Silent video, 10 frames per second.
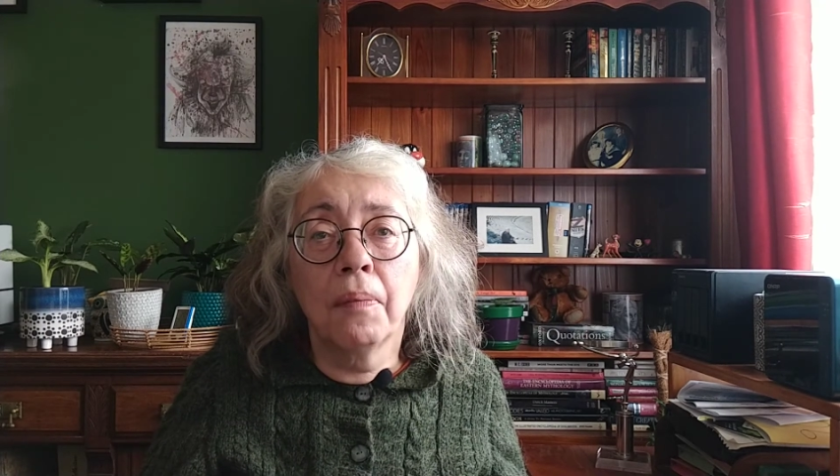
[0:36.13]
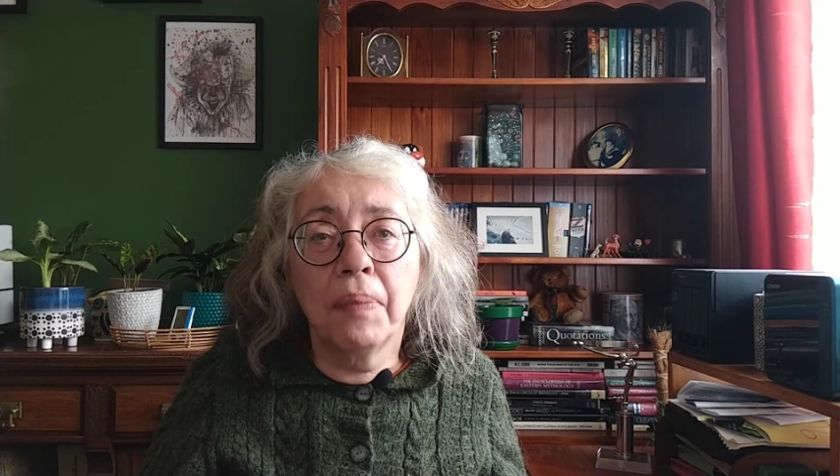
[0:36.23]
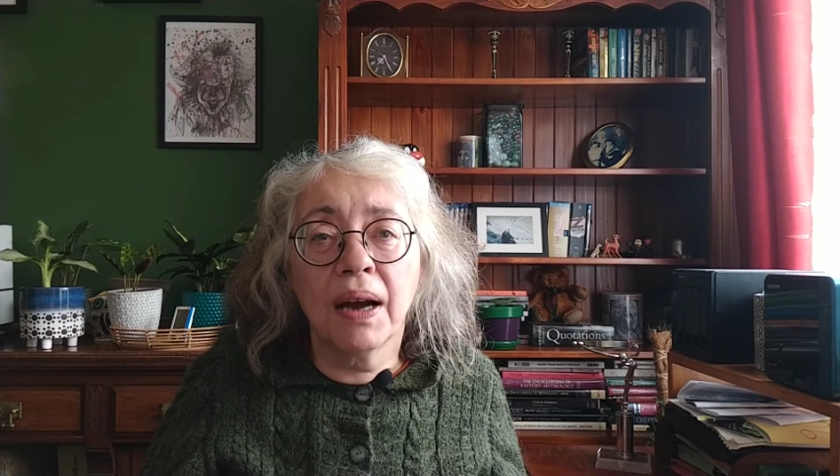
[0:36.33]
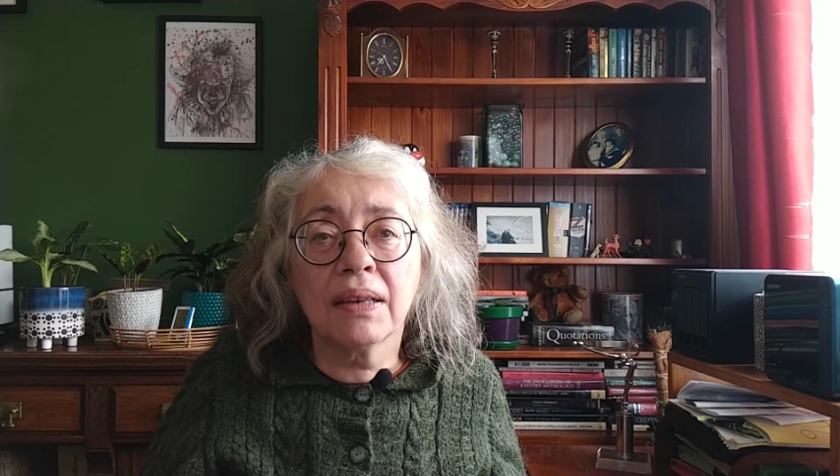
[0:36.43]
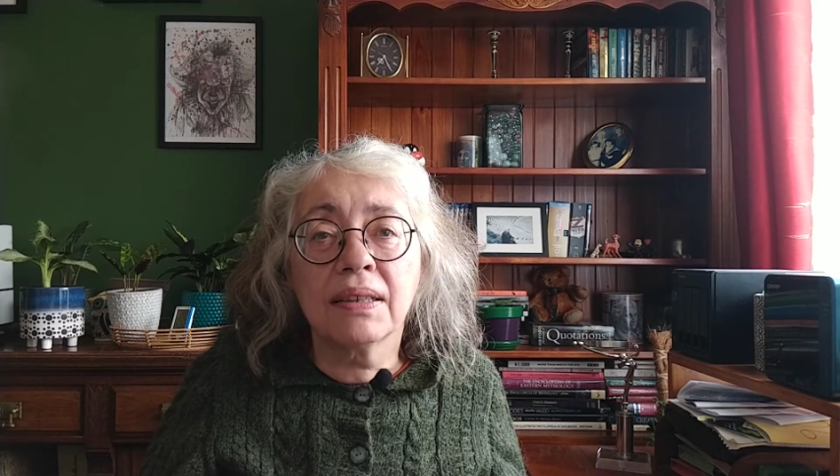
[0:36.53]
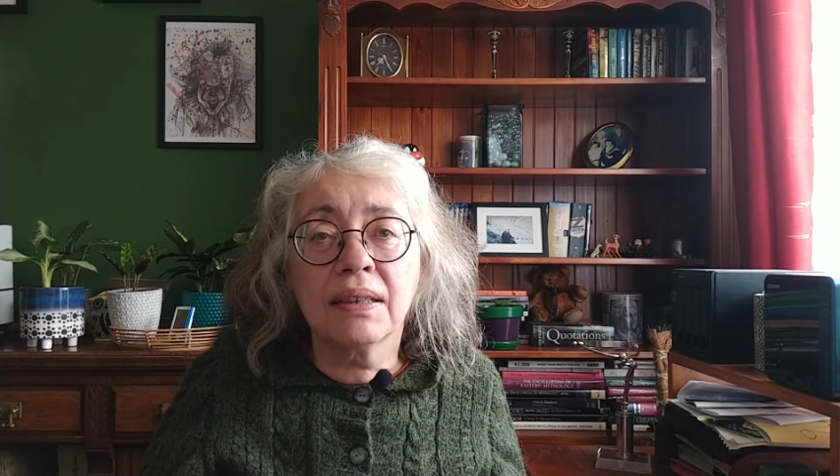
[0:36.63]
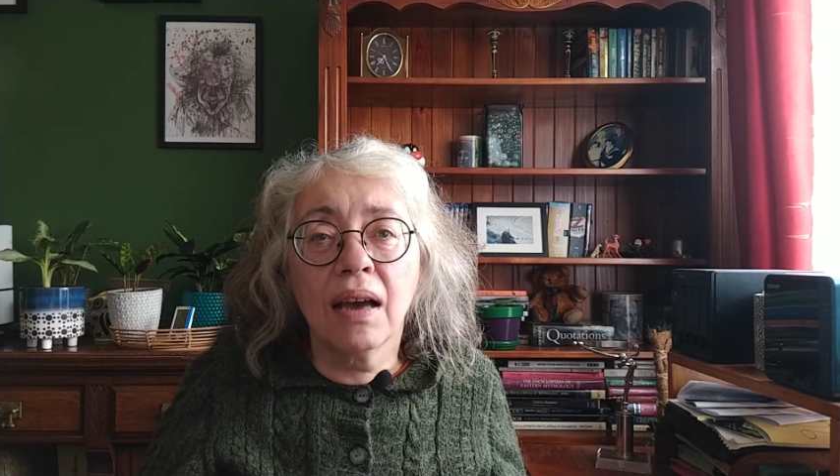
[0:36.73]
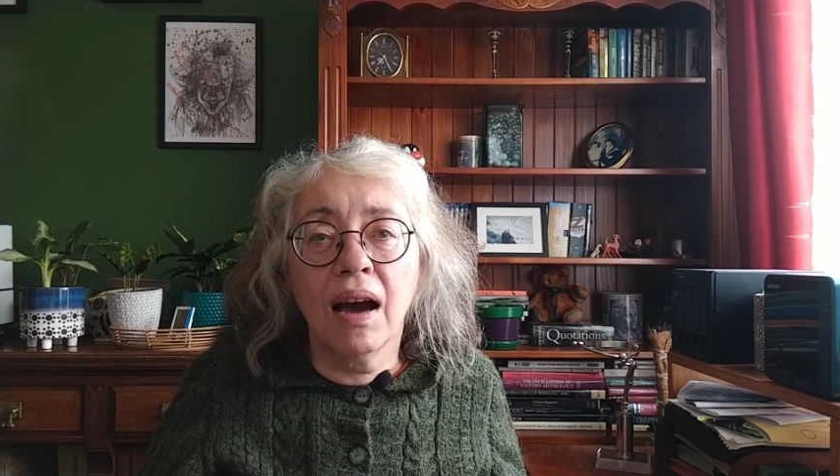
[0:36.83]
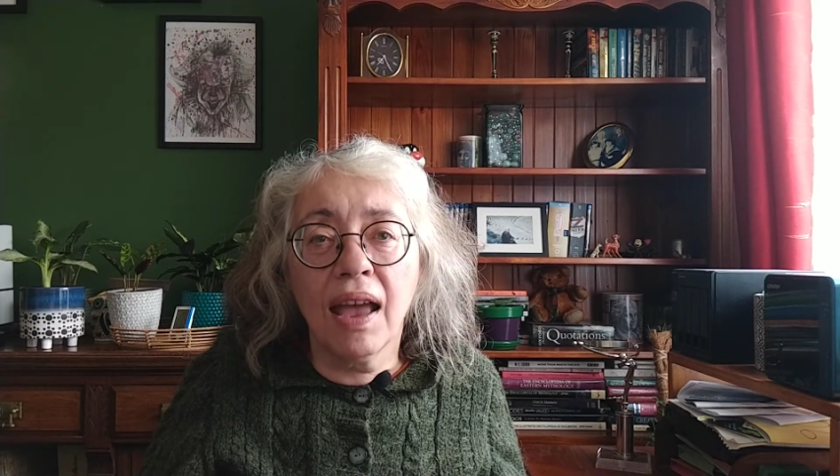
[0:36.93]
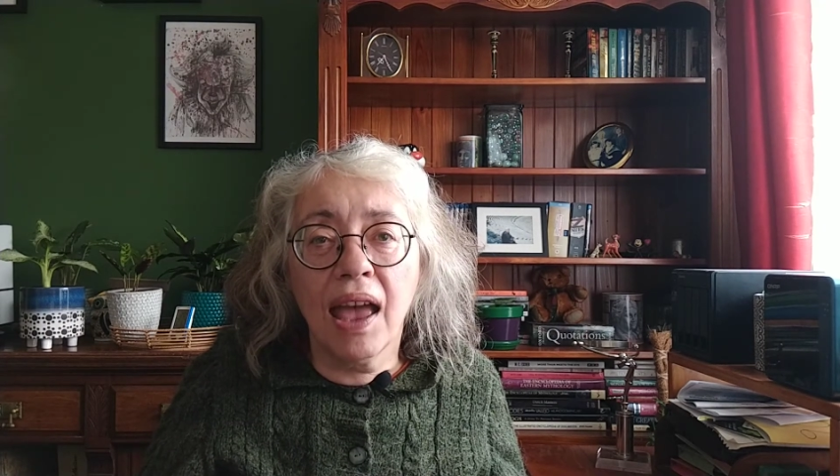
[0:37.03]
but
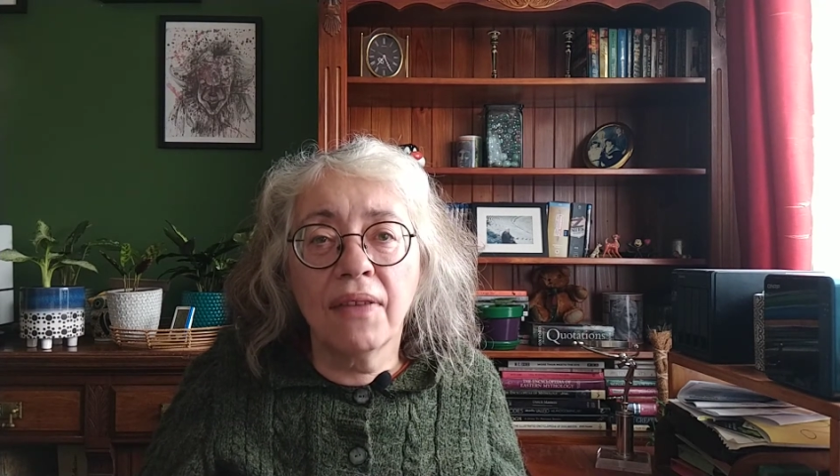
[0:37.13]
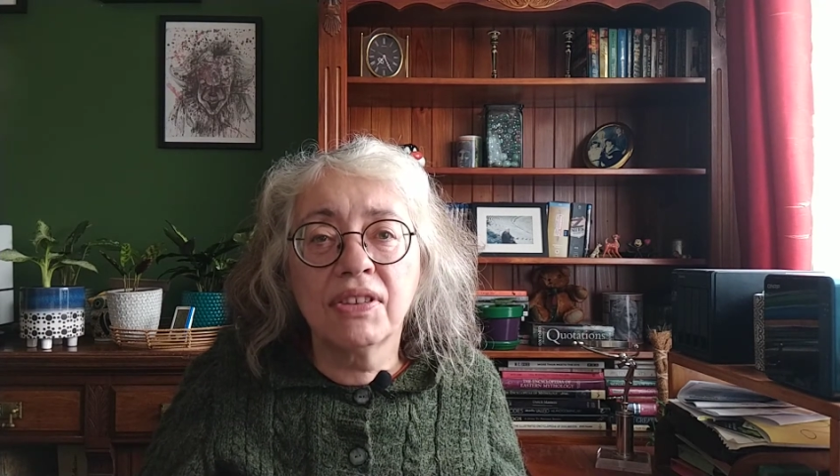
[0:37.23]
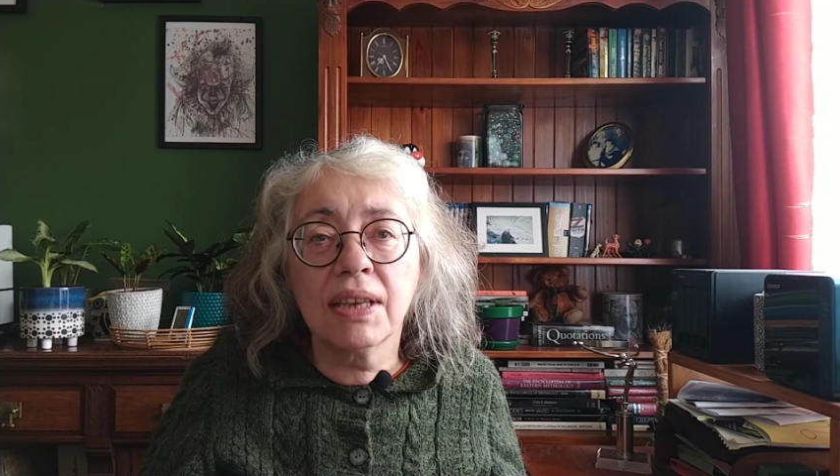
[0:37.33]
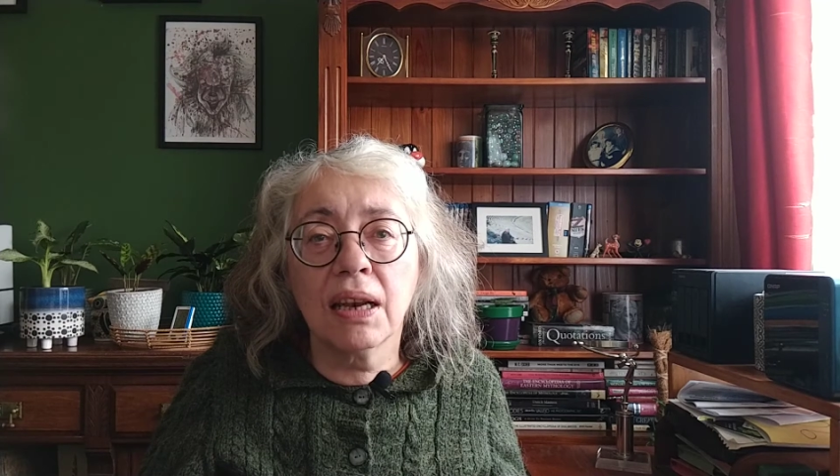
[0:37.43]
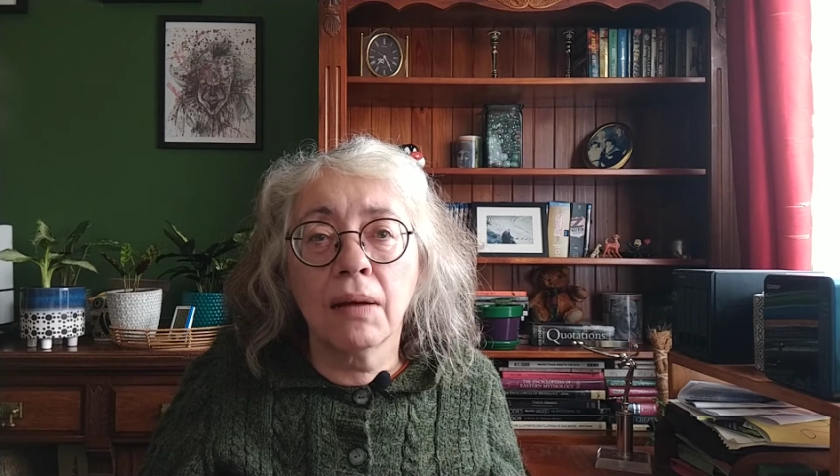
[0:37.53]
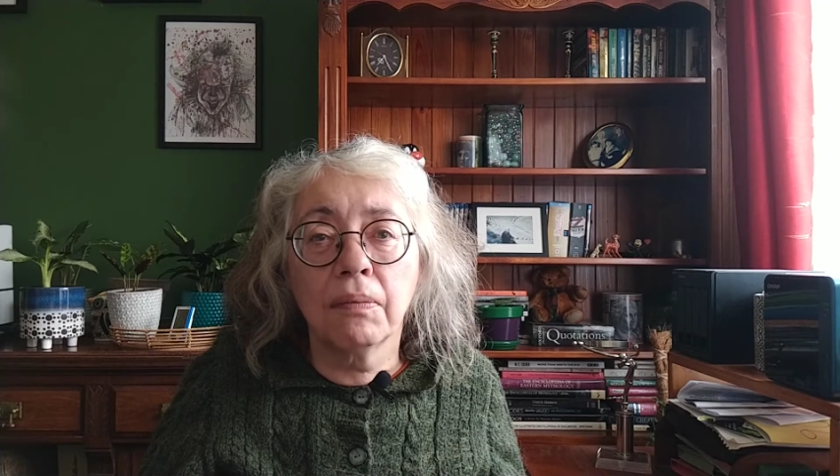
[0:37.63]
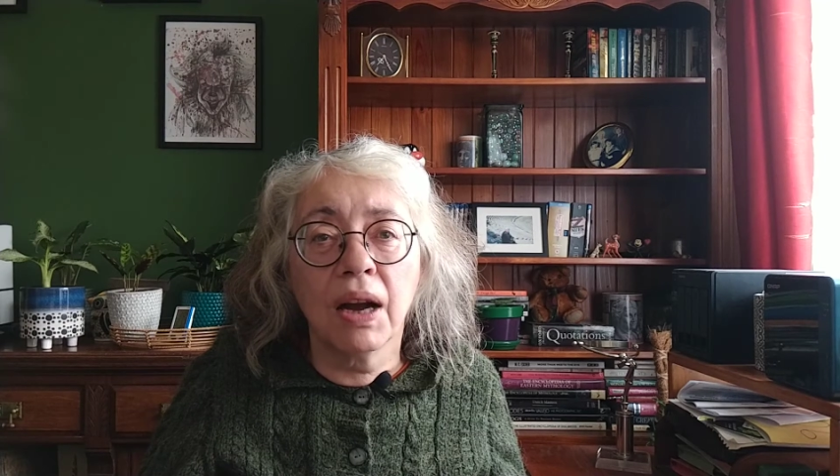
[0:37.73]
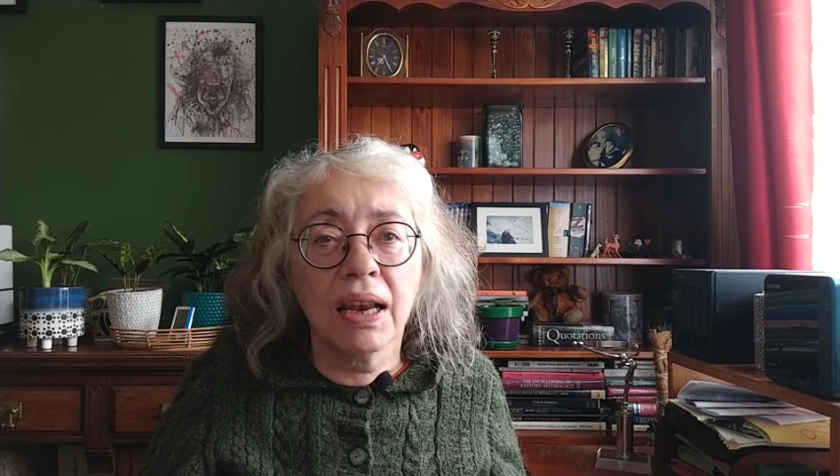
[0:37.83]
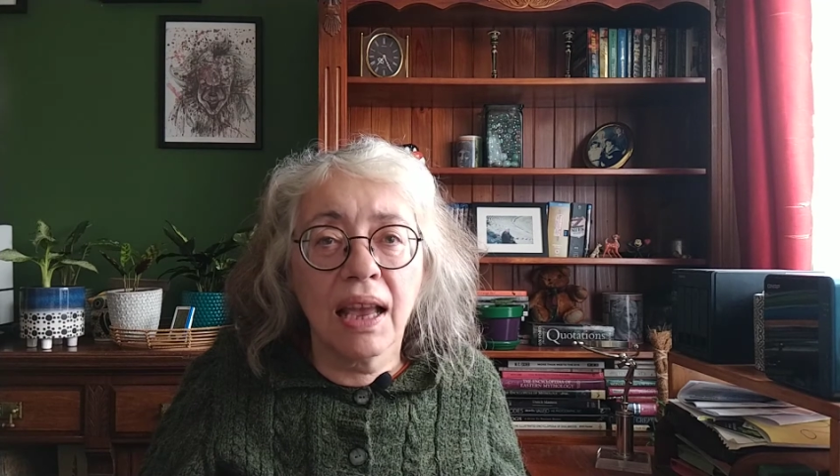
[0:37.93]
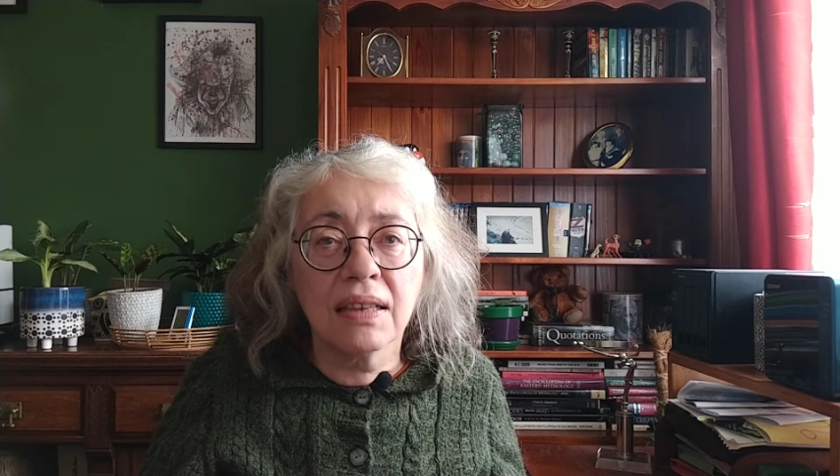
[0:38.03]
I have set up
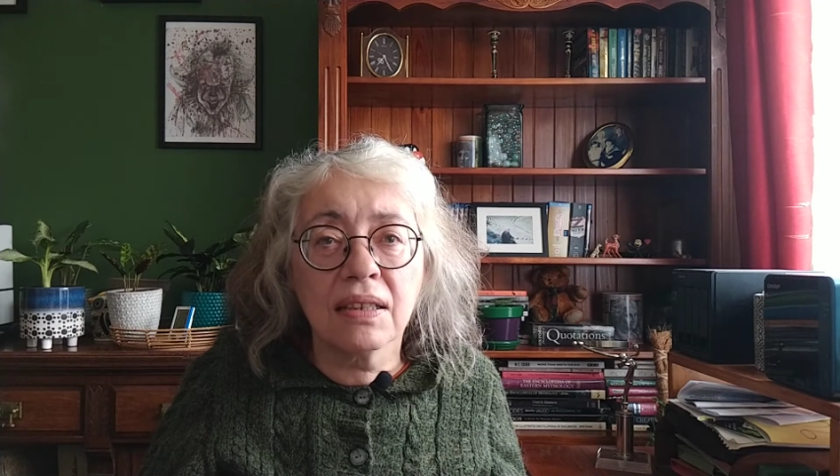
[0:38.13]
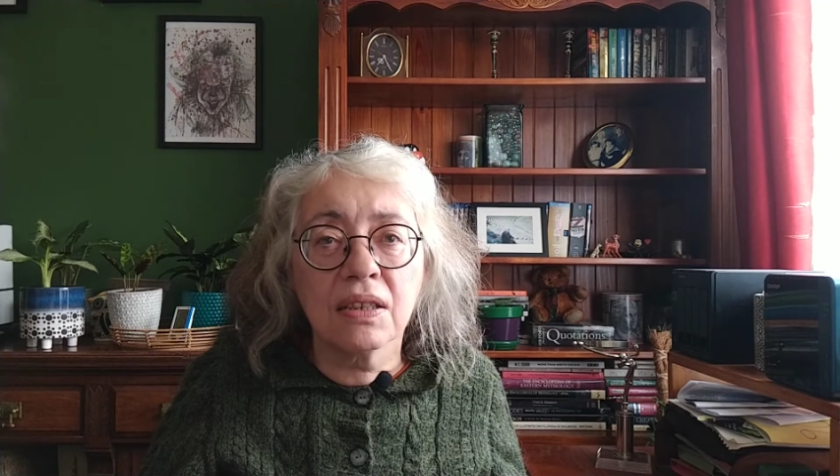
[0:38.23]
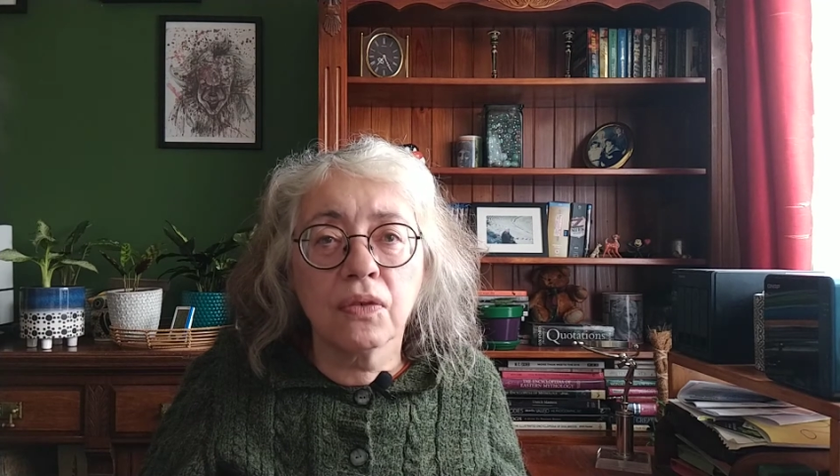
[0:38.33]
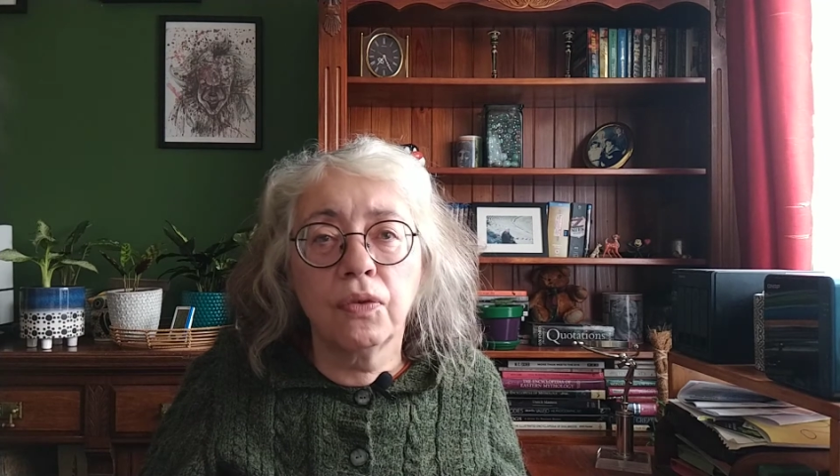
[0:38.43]
my NASs